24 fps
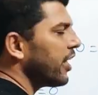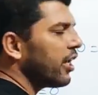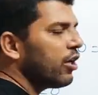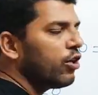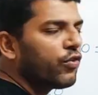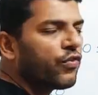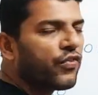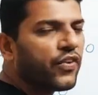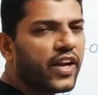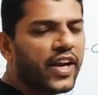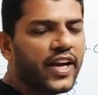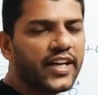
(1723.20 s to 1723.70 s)
tell
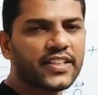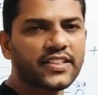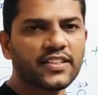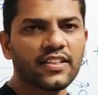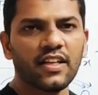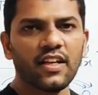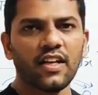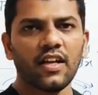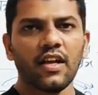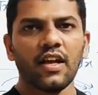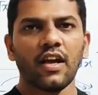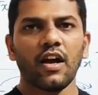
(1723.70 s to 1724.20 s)
you,
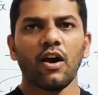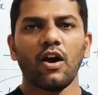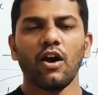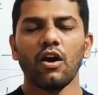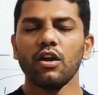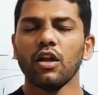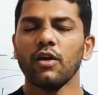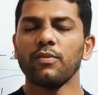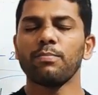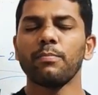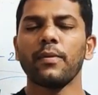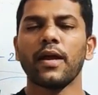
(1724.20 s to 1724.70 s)
friends,
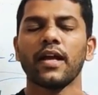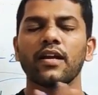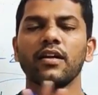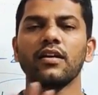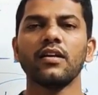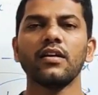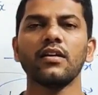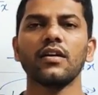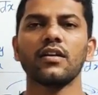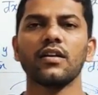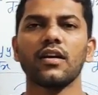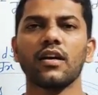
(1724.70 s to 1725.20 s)
all of my
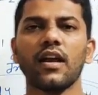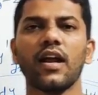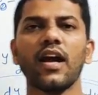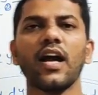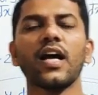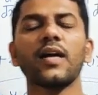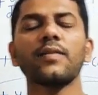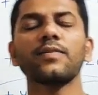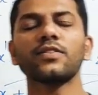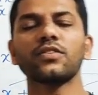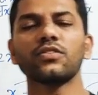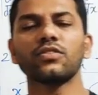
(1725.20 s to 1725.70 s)

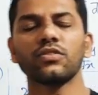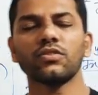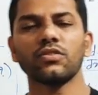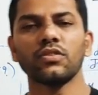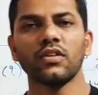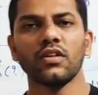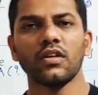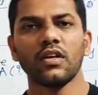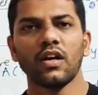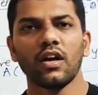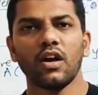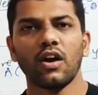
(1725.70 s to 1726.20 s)
graphs
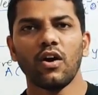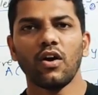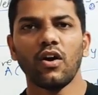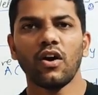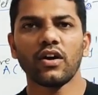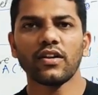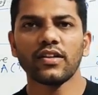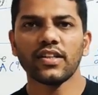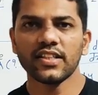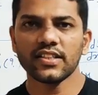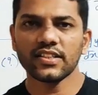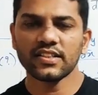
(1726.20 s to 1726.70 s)

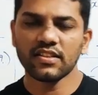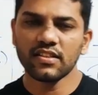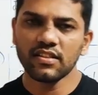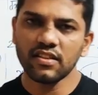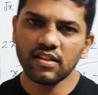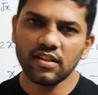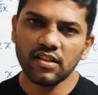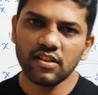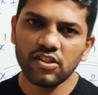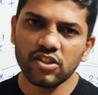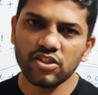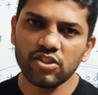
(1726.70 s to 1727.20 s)
or these
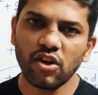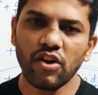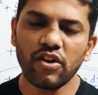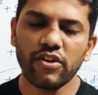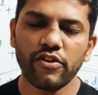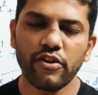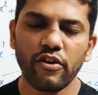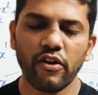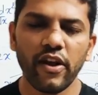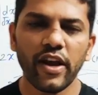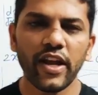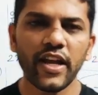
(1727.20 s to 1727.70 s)
curves
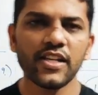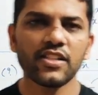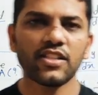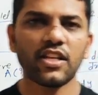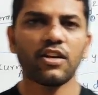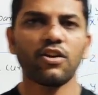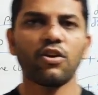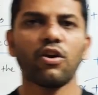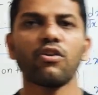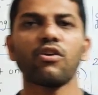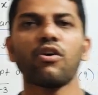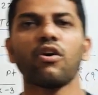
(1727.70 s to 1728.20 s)
or drawings
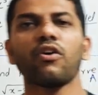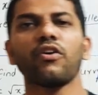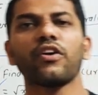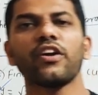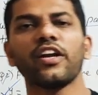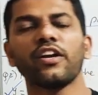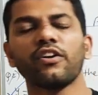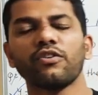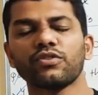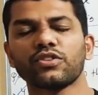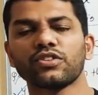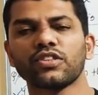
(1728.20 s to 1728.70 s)
are not
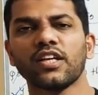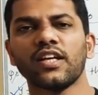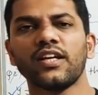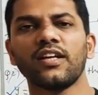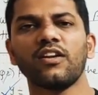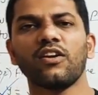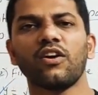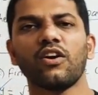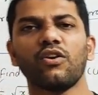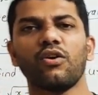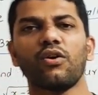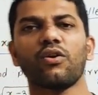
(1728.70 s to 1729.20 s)
according to
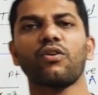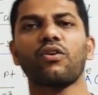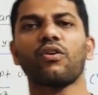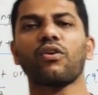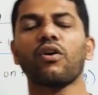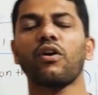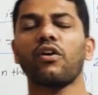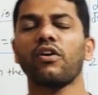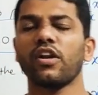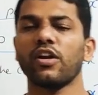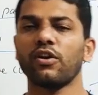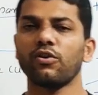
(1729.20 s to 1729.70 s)
scale, or not
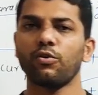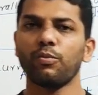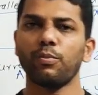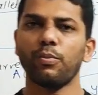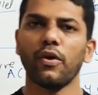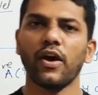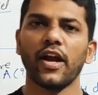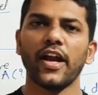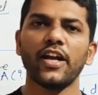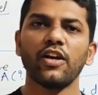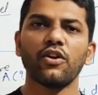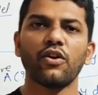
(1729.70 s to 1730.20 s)
according to
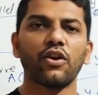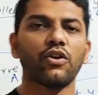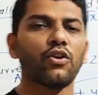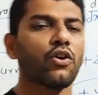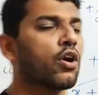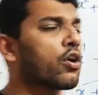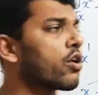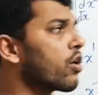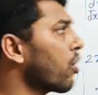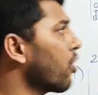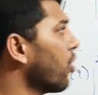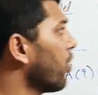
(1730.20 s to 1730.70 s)
point, or
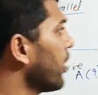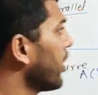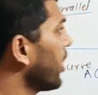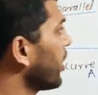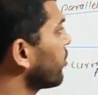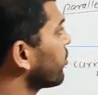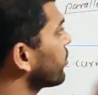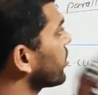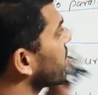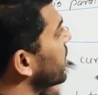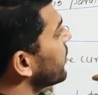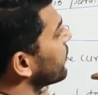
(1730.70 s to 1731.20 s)
not
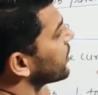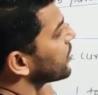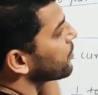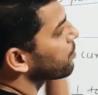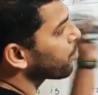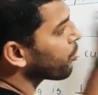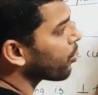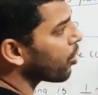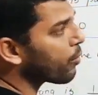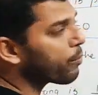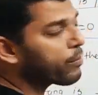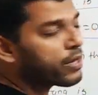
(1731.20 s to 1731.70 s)
according to the given
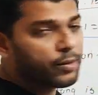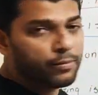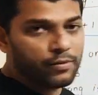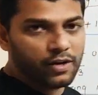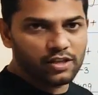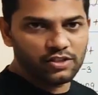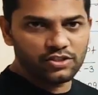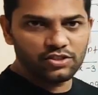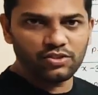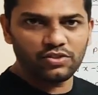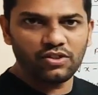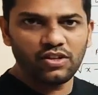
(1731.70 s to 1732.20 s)
problem
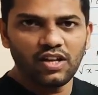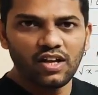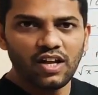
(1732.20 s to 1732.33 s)
also.